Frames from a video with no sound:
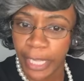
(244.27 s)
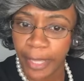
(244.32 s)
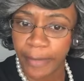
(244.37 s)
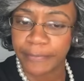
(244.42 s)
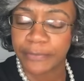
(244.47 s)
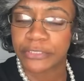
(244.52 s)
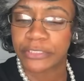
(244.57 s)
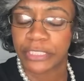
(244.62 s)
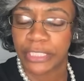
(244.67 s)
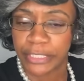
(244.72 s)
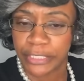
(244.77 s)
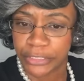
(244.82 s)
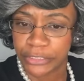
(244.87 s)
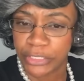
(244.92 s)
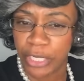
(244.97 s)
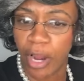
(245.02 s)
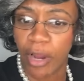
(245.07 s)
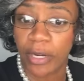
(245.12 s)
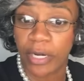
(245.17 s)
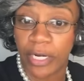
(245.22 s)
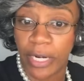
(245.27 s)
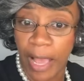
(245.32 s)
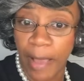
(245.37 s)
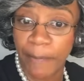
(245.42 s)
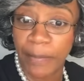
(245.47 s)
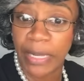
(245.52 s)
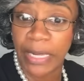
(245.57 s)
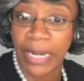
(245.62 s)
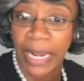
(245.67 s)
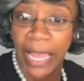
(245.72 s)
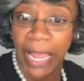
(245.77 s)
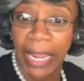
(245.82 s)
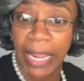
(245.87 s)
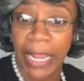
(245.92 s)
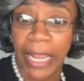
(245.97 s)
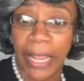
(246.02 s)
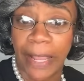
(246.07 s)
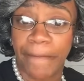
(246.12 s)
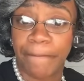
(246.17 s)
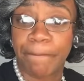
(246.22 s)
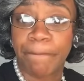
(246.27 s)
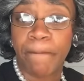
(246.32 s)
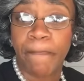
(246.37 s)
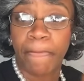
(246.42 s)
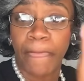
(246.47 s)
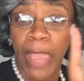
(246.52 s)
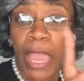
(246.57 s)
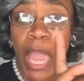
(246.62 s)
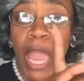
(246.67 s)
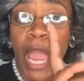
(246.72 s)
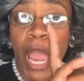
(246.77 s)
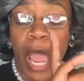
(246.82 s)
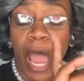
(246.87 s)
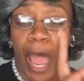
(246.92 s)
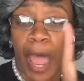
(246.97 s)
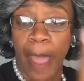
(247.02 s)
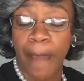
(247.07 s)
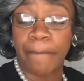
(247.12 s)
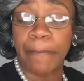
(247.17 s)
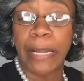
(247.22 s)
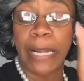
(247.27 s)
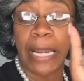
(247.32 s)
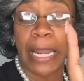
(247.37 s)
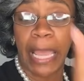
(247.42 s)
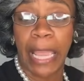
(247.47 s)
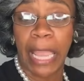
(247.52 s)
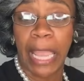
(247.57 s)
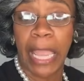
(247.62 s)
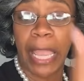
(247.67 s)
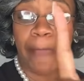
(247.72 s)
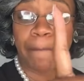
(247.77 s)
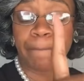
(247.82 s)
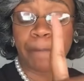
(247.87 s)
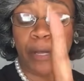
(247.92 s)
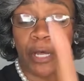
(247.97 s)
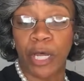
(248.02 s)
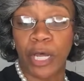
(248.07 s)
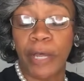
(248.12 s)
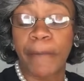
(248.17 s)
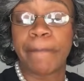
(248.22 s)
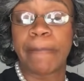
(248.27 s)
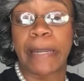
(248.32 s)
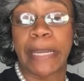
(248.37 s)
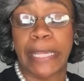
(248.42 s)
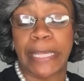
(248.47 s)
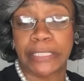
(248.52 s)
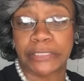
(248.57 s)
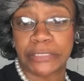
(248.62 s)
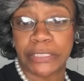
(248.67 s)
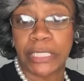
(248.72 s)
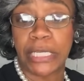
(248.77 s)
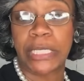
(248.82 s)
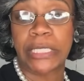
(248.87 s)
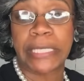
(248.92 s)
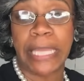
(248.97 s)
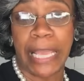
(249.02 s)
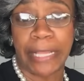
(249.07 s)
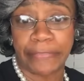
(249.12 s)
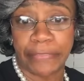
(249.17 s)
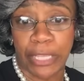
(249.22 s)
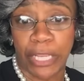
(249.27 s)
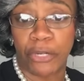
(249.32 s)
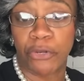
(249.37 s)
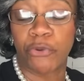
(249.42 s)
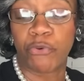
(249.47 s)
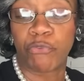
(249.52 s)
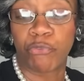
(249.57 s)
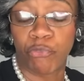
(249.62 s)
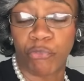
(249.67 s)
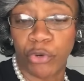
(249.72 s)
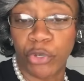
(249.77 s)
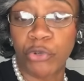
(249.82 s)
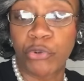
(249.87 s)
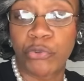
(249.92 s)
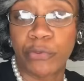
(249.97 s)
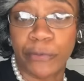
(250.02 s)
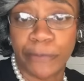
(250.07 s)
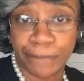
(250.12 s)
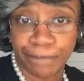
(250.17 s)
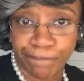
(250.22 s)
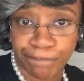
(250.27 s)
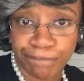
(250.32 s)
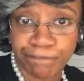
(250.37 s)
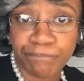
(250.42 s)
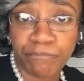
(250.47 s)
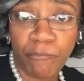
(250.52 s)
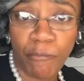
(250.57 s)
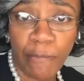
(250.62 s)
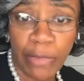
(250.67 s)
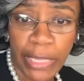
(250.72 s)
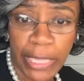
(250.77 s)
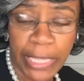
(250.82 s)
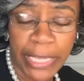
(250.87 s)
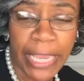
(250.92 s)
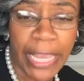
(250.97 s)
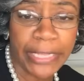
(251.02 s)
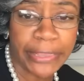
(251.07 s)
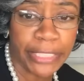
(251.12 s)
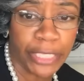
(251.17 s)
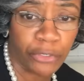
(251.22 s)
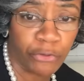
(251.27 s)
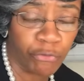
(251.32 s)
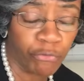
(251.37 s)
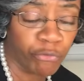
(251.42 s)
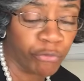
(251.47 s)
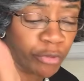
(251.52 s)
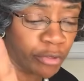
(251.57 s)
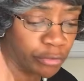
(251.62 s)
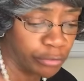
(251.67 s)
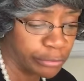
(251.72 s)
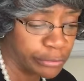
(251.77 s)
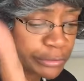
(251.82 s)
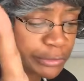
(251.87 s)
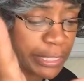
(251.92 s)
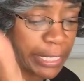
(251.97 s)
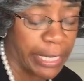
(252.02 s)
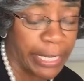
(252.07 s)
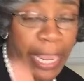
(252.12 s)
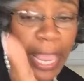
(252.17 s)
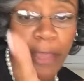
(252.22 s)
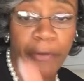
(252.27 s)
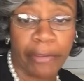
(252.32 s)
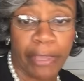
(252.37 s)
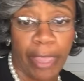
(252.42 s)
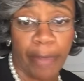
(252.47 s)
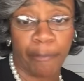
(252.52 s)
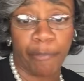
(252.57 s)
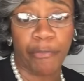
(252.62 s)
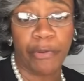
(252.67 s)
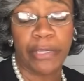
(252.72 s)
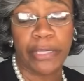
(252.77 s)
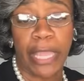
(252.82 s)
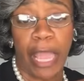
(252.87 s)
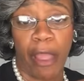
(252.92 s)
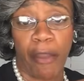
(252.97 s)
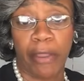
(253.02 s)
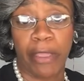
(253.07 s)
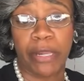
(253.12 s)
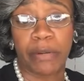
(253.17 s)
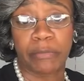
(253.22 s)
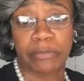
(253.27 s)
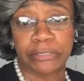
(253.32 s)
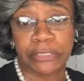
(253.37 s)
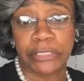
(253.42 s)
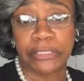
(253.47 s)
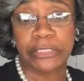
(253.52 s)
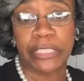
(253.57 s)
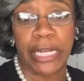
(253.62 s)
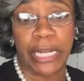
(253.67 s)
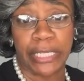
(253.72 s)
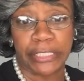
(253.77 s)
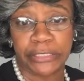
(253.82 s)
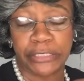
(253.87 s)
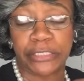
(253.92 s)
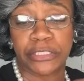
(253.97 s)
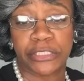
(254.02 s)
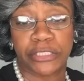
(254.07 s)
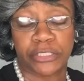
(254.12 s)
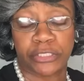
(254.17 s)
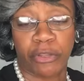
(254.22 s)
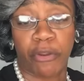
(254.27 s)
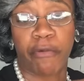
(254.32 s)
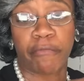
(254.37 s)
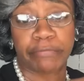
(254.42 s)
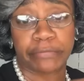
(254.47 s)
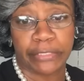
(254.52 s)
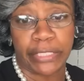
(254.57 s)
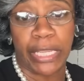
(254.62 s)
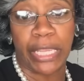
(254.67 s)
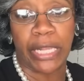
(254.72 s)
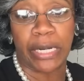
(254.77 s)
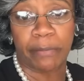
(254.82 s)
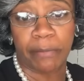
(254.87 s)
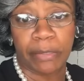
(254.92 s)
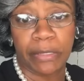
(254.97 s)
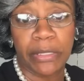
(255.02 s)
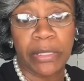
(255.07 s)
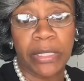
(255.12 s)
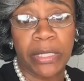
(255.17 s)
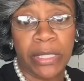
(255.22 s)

I'm sick and tired. And I'm glad. I'm glad Publix got that new rule. Got that new rule saying y'all can't bring y'all animals unless it's a service animal.